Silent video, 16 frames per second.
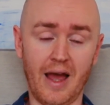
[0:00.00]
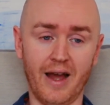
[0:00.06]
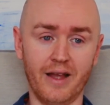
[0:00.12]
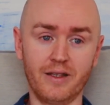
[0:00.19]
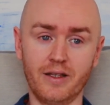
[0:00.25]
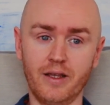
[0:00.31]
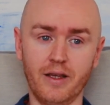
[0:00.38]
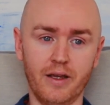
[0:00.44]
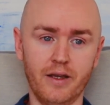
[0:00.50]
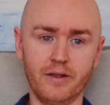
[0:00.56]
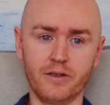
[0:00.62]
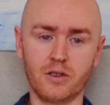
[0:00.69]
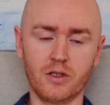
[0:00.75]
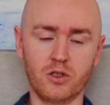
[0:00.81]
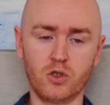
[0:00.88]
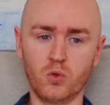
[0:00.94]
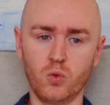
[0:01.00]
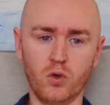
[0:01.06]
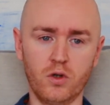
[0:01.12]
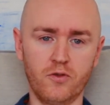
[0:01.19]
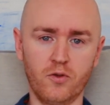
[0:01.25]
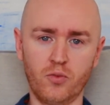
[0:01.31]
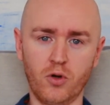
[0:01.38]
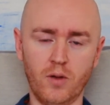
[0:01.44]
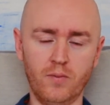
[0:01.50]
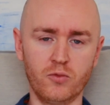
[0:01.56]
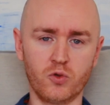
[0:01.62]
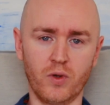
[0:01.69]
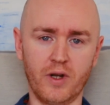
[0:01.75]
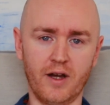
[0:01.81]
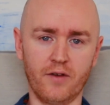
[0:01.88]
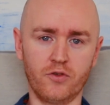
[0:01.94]
And the thing is, this is one of the
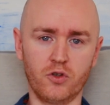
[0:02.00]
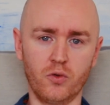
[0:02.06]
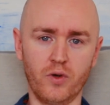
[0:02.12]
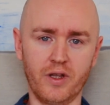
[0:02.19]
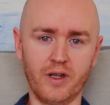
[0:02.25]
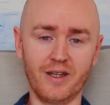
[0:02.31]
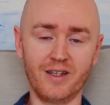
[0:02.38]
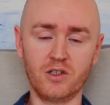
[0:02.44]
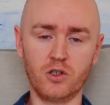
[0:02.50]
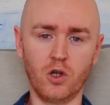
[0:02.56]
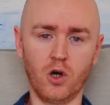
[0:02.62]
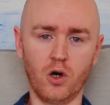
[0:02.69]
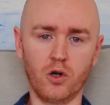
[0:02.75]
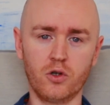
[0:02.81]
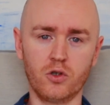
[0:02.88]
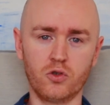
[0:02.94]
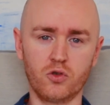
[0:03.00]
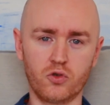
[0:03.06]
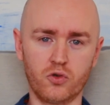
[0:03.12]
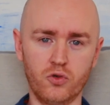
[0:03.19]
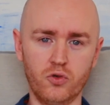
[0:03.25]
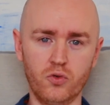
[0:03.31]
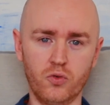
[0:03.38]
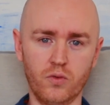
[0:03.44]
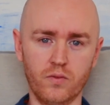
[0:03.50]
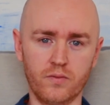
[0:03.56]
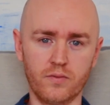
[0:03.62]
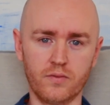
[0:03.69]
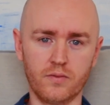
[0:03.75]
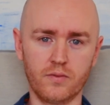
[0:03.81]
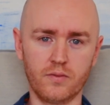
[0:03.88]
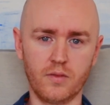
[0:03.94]
problems with have to. It is not true.
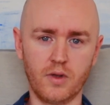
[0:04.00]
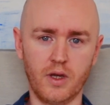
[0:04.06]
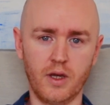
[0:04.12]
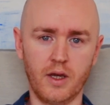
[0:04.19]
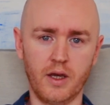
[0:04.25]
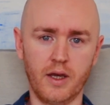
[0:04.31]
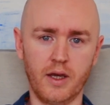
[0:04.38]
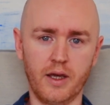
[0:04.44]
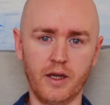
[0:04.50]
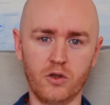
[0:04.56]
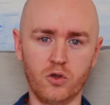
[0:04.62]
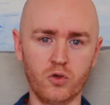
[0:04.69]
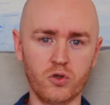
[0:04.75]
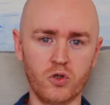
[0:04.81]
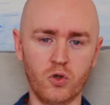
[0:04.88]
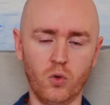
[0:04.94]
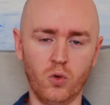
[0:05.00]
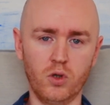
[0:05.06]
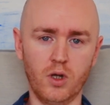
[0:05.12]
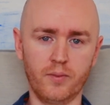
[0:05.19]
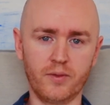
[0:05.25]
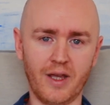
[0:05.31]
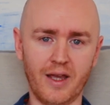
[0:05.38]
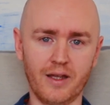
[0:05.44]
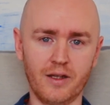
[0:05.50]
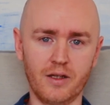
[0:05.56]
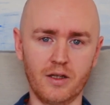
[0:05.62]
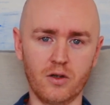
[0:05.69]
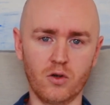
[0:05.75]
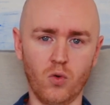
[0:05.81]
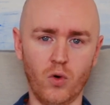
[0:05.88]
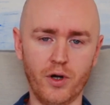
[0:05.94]
It doesn't hold up to
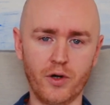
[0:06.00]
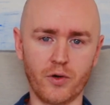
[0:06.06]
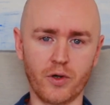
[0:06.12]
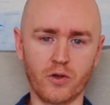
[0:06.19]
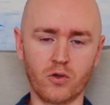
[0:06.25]
any inquiry.